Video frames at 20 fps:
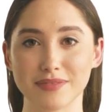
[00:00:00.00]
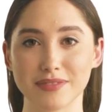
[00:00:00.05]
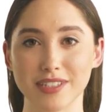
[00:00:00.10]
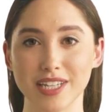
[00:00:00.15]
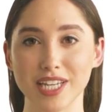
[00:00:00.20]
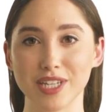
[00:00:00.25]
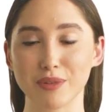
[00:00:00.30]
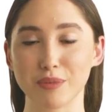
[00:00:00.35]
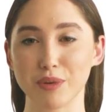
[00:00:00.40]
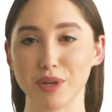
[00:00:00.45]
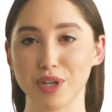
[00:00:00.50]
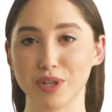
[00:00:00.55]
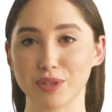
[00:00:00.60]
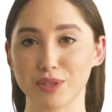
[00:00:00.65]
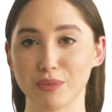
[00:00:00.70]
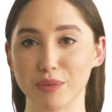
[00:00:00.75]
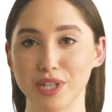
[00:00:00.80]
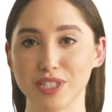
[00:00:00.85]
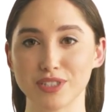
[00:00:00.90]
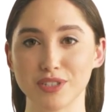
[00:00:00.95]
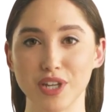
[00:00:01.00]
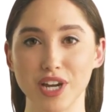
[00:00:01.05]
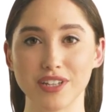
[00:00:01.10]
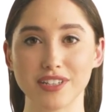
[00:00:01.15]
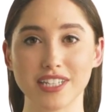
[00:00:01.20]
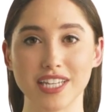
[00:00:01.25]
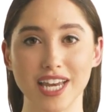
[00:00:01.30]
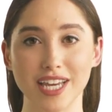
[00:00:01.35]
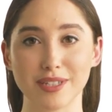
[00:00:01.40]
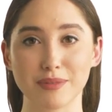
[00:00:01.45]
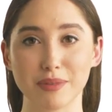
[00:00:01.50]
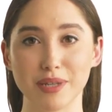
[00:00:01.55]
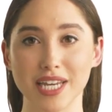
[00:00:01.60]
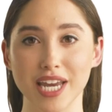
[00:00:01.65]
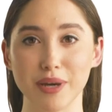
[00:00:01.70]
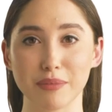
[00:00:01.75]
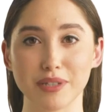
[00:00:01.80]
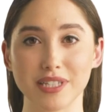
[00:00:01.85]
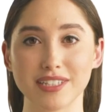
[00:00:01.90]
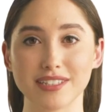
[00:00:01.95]
In a world where driving has
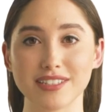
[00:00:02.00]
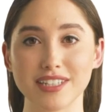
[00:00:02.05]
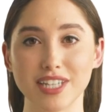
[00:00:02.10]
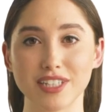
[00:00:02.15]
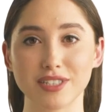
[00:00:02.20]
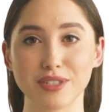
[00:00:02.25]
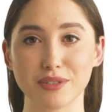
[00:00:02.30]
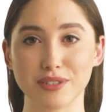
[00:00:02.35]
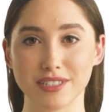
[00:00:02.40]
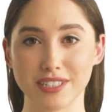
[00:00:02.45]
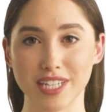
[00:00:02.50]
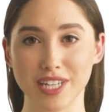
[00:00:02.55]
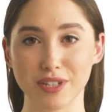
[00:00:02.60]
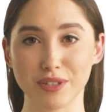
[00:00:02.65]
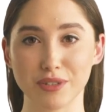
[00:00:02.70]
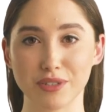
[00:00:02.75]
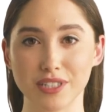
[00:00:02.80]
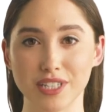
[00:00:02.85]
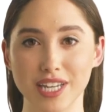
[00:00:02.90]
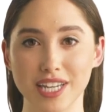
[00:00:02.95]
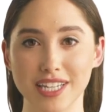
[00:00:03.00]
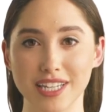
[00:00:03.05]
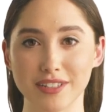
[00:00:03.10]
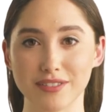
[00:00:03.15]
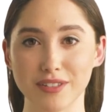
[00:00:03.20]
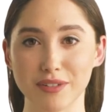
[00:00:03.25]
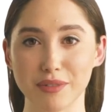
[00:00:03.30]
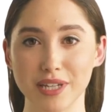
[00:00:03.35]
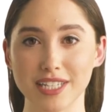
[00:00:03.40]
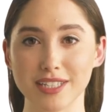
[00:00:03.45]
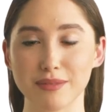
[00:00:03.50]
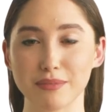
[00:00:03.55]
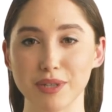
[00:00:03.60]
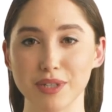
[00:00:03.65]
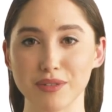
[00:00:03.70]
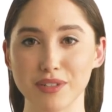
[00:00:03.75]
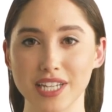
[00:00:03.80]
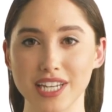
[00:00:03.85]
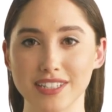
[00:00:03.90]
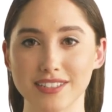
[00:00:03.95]
become an essential skill, learning from
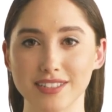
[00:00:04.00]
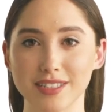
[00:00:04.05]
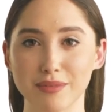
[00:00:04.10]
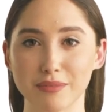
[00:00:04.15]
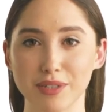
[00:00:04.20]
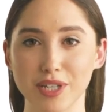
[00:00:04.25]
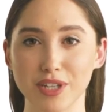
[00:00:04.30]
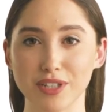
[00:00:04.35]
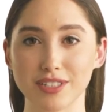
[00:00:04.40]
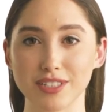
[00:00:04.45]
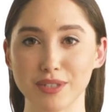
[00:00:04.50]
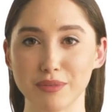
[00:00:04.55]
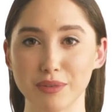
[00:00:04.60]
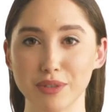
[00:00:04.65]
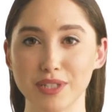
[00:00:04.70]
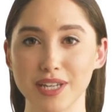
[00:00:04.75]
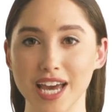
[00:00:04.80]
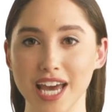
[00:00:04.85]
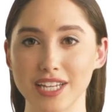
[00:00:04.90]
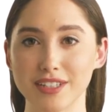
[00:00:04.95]
experienced, knowledgeable,